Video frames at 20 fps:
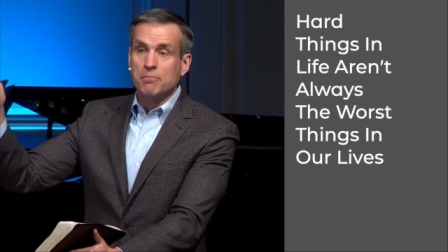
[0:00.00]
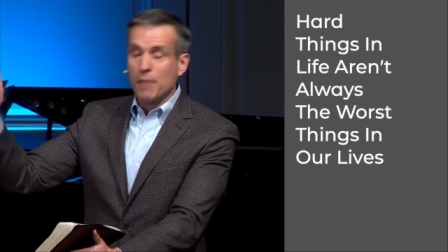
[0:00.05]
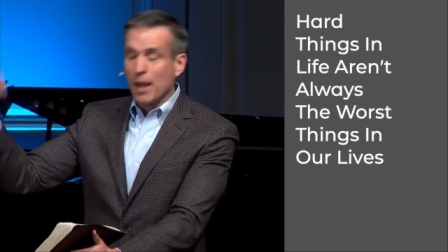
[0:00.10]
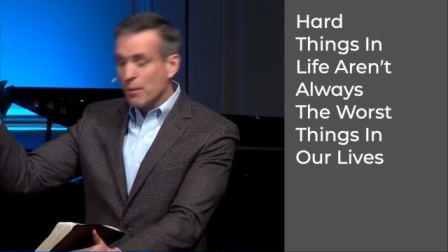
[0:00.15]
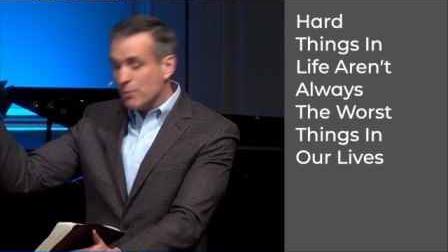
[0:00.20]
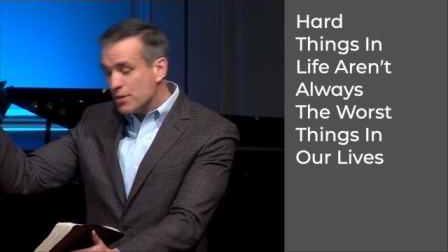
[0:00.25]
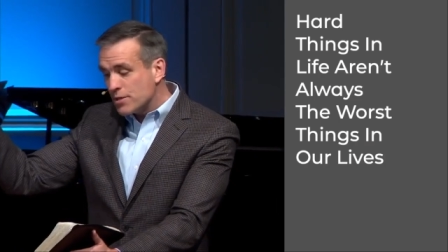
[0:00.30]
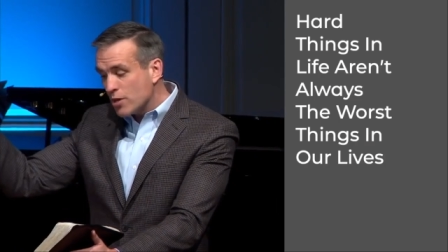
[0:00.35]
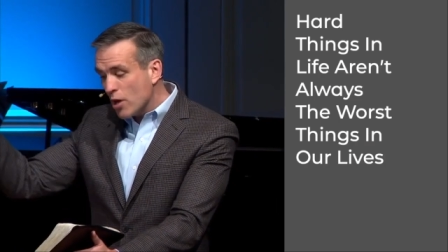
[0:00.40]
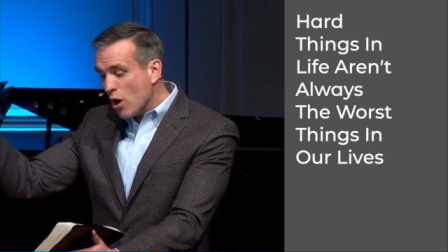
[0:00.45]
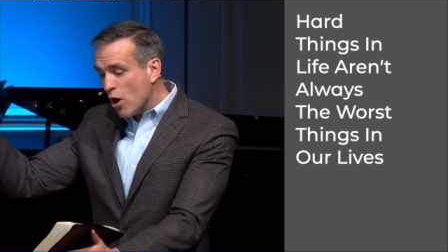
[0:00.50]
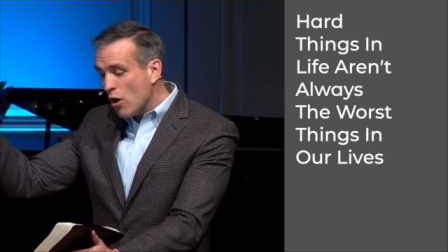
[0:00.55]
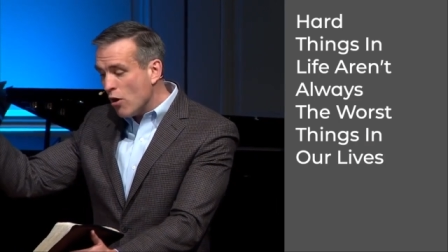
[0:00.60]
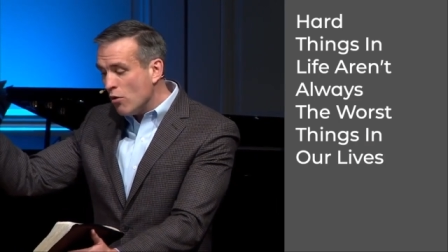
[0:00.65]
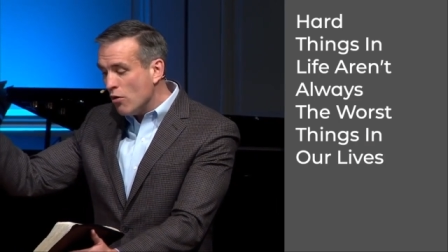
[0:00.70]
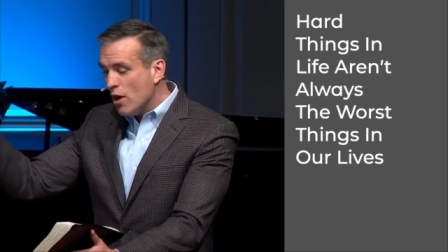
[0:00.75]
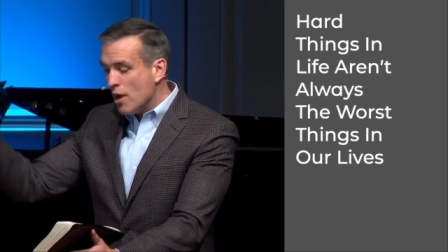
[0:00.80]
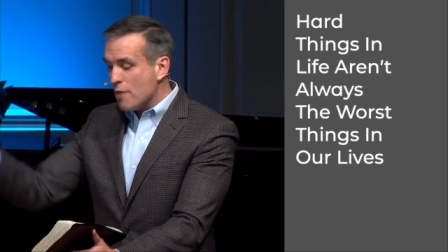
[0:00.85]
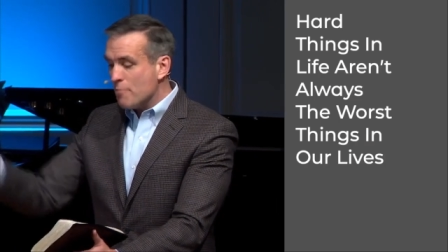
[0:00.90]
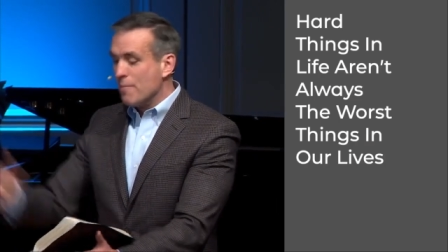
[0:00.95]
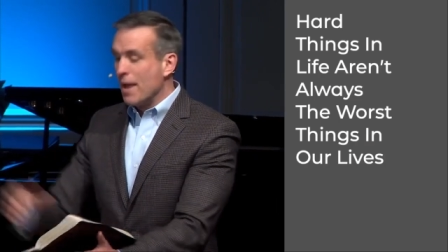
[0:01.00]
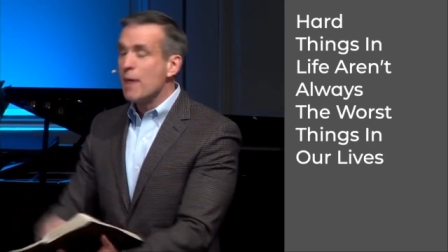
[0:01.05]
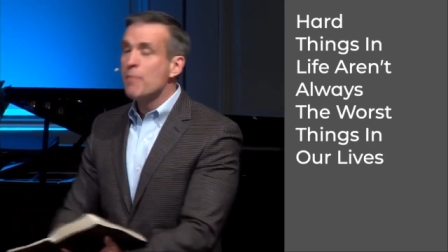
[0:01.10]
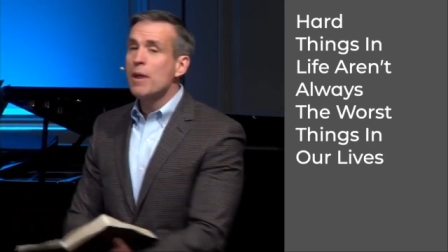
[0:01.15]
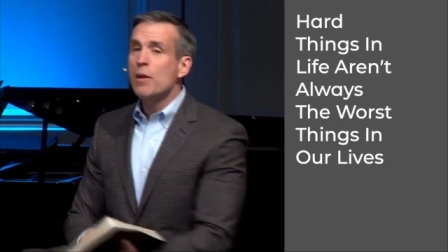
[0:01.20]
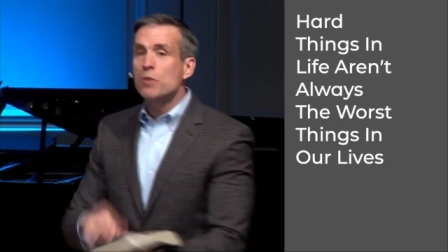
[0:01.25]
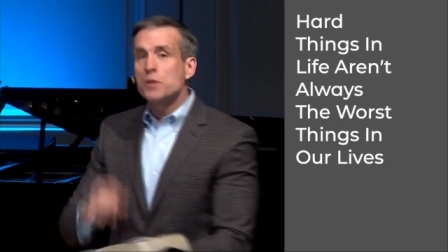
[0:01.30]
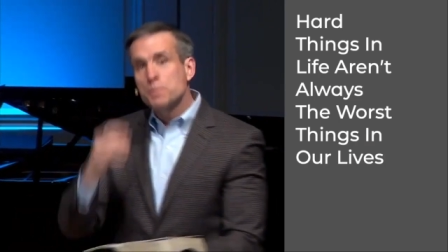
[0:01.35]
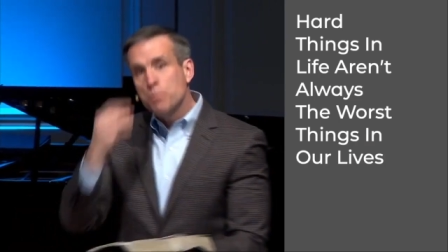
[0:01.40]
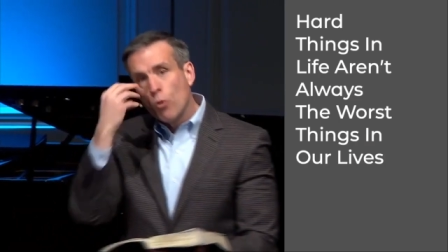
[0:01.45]
Maybe so.
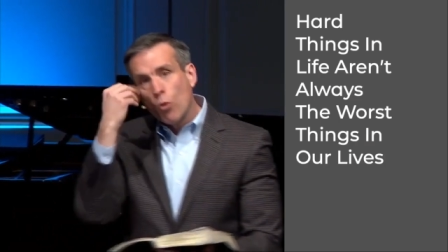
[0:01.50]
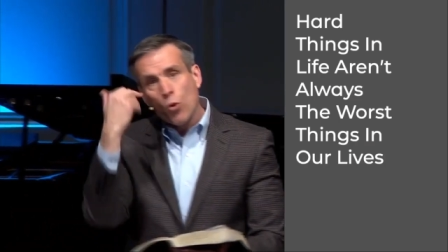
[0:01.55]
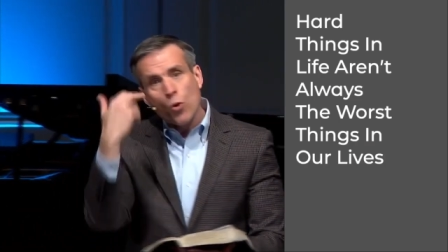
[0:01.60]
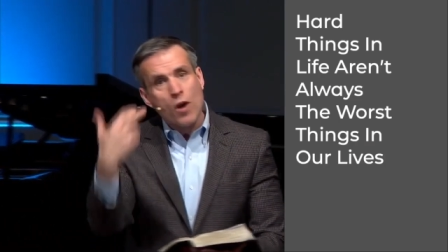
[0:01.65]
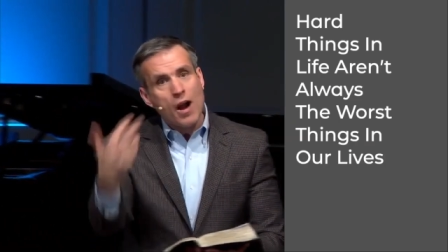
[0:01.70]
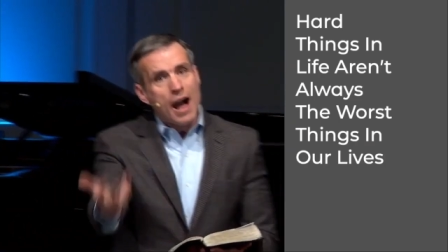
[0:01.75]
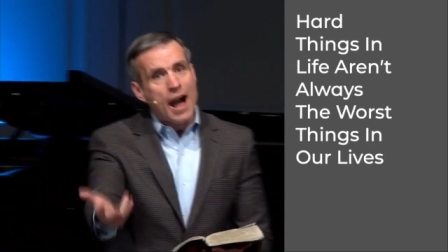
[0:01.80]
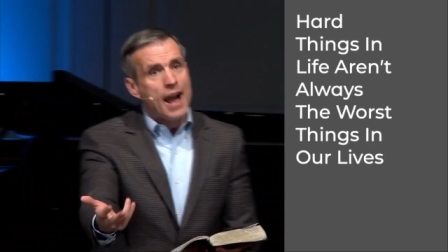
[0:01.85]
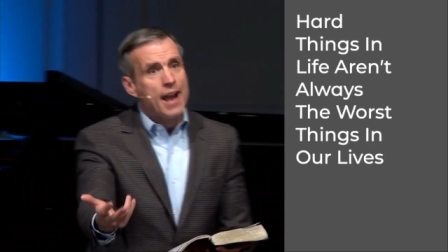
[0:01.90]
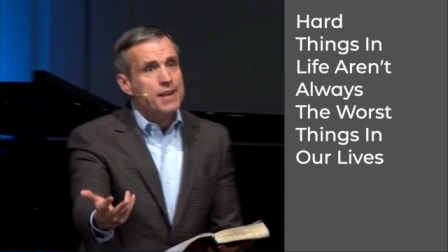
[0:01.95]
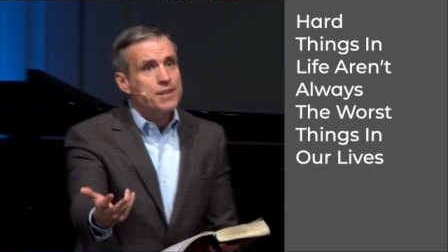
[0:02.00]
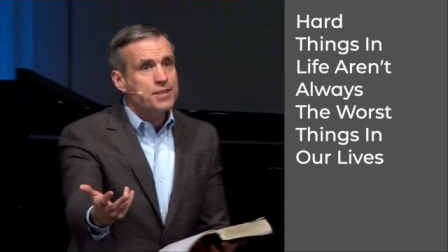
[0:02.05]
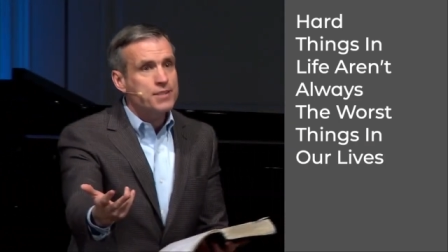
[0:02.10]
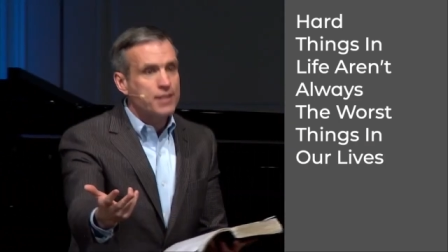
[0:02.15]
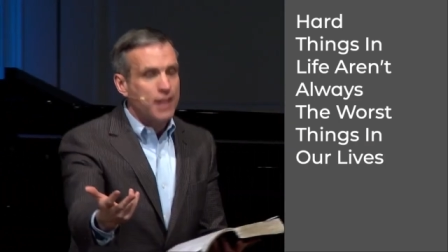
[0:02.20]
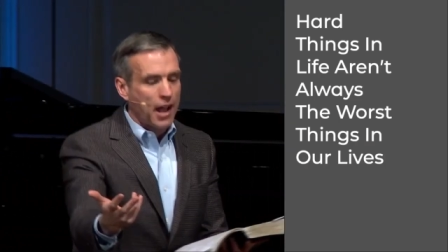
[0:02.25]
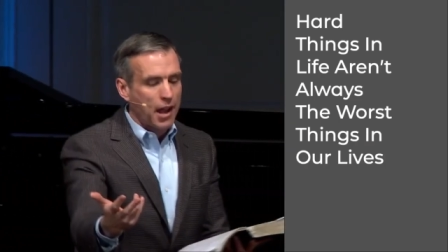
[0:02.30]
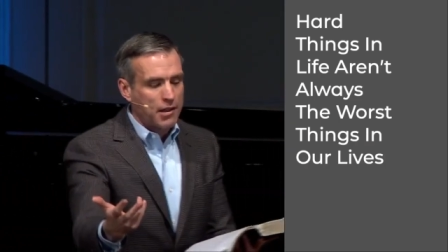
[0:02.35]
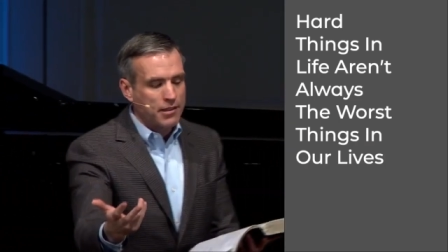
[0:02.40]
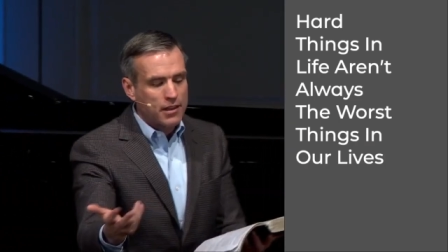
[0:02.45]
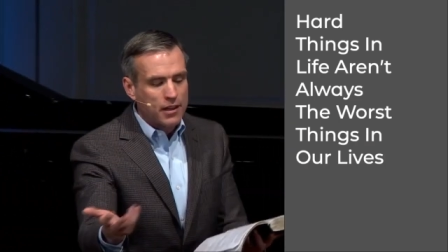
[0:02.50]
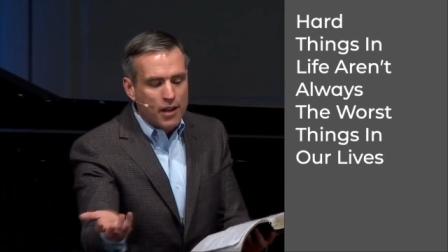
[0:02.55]
Maybe it was poor eyesight.